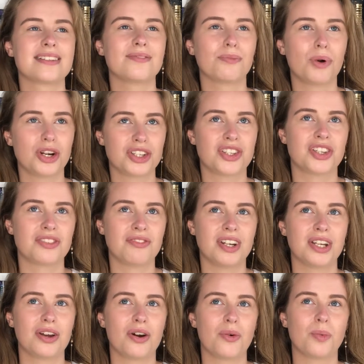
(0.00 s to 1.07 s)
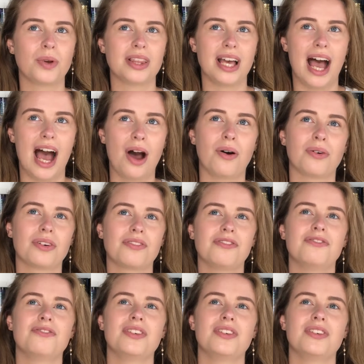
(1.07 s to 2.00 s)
watch this video without